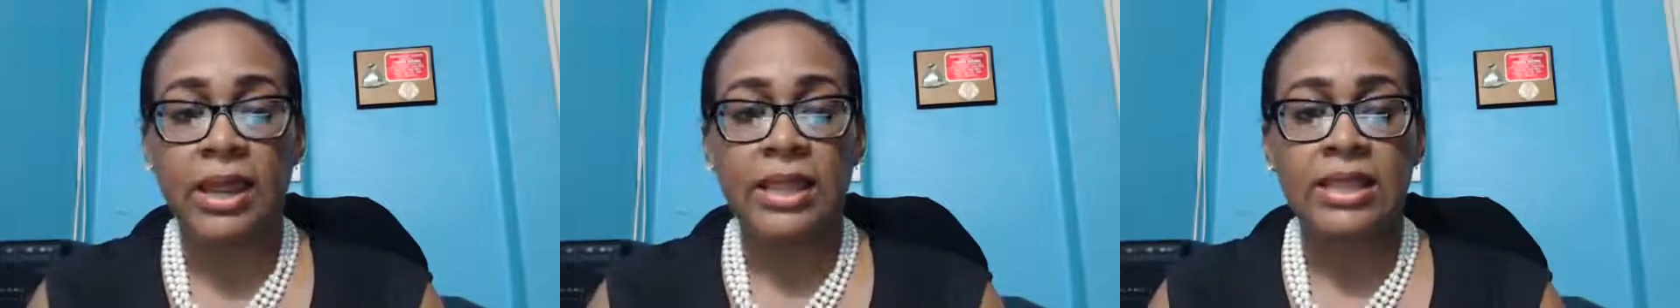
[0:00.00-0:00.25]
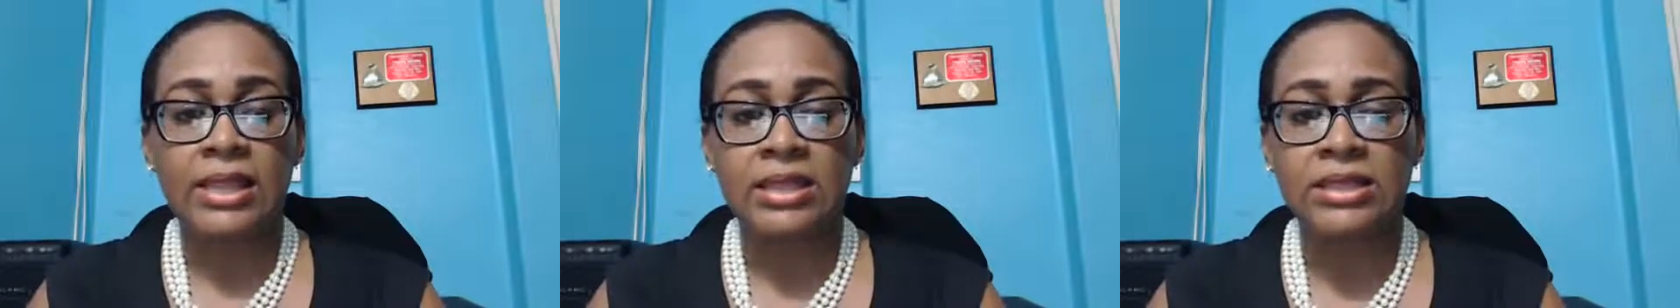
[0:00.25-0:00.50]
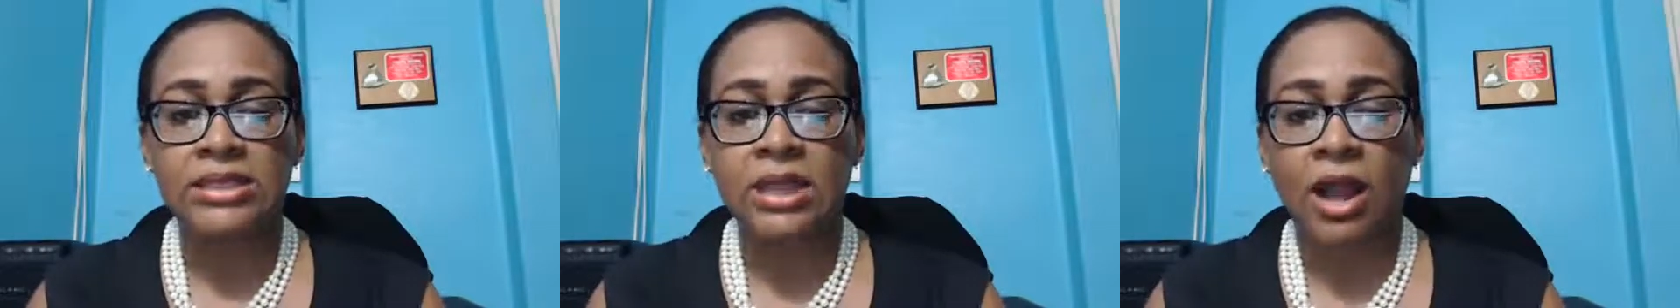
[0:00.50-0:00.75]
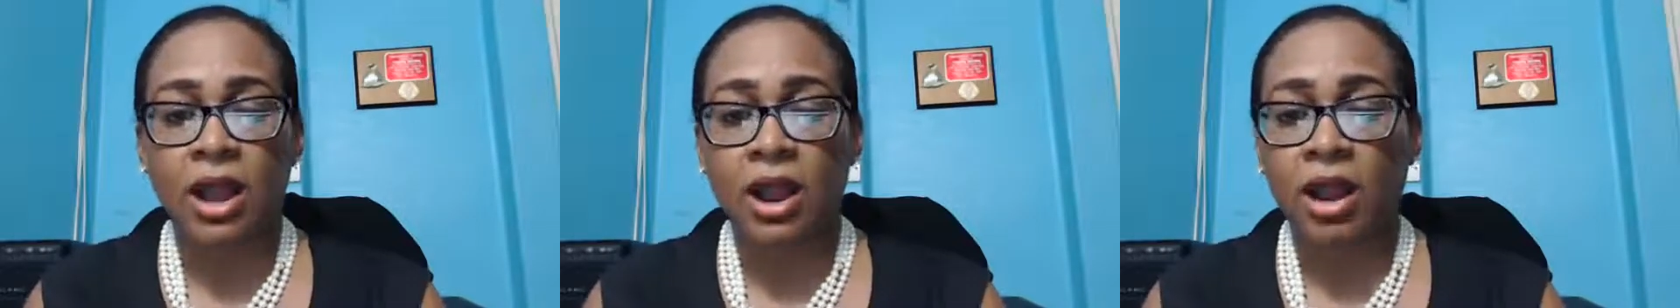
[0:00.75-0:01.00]
these
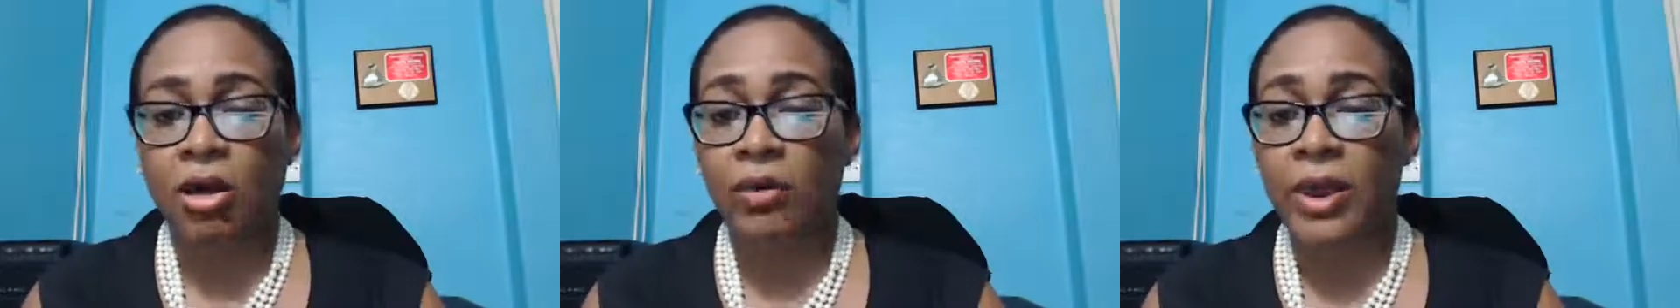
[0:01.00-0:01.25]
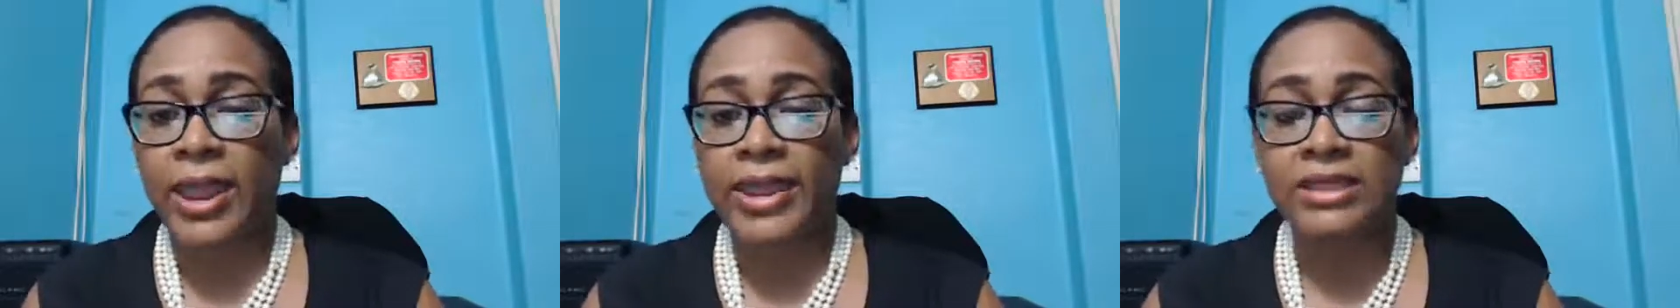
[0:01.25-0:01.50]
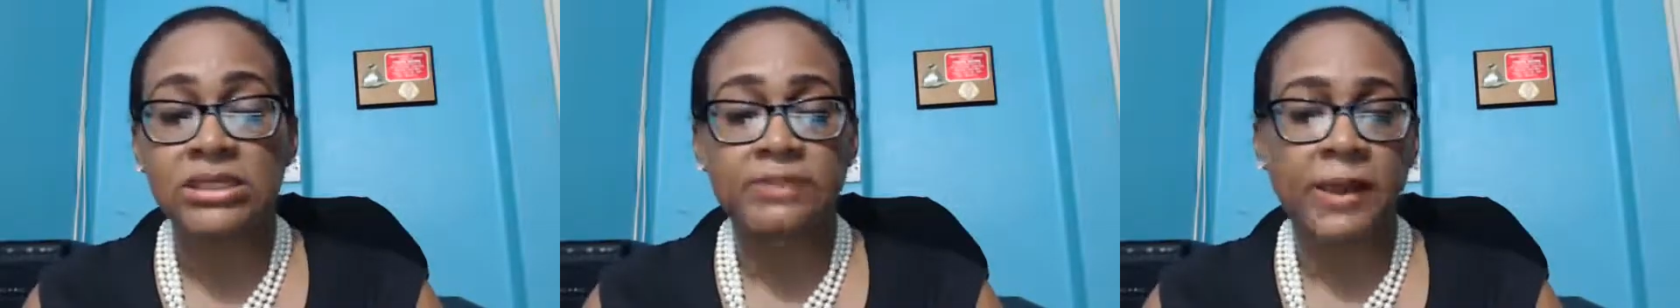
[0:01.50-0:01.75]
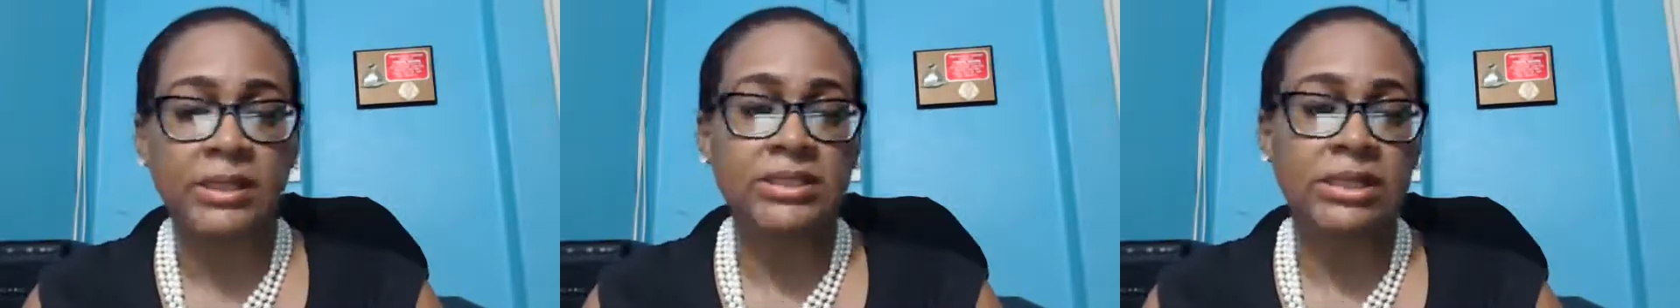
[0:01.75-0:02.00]
are our
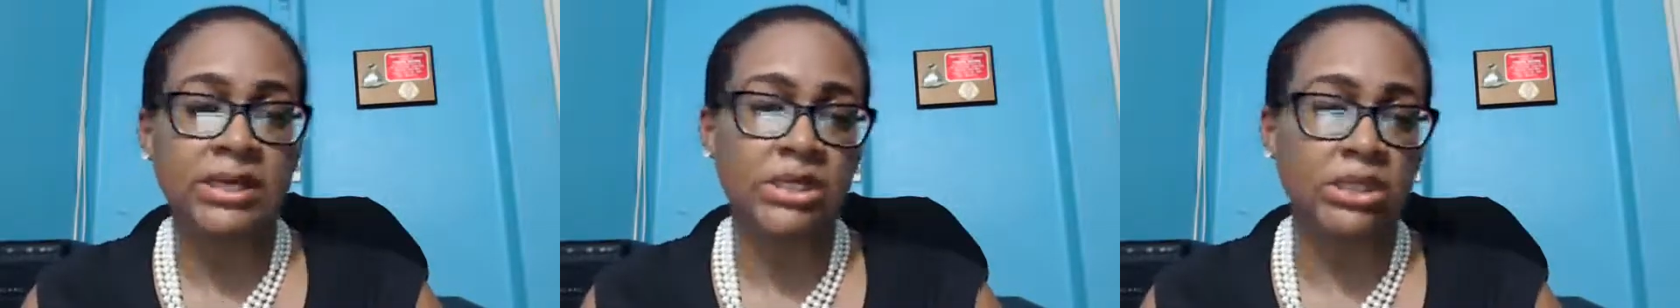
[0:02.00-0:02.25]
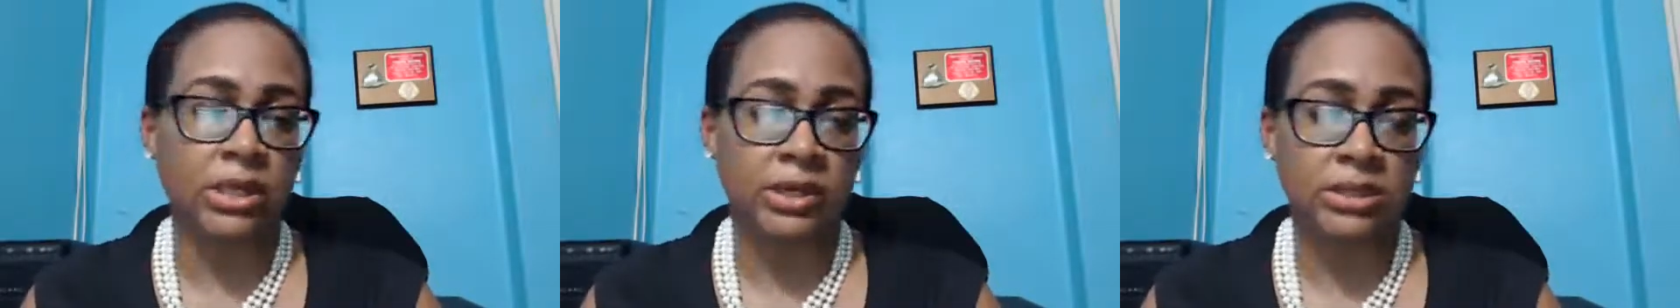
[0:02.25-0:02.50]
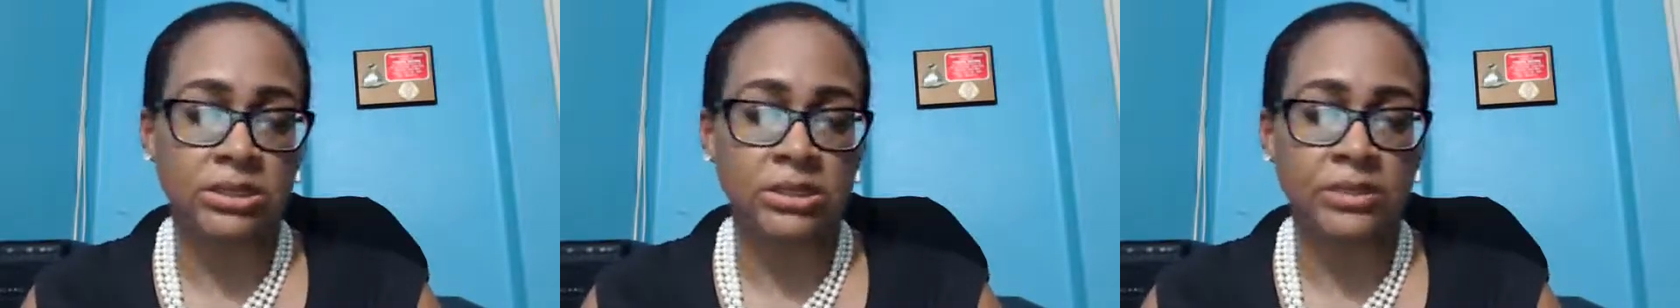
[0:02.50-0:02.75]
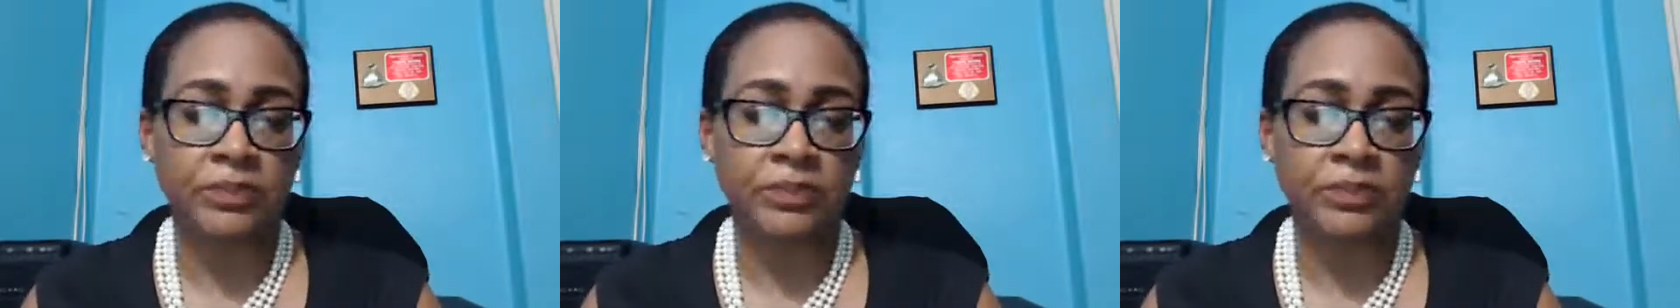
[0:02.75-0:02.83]
expectations.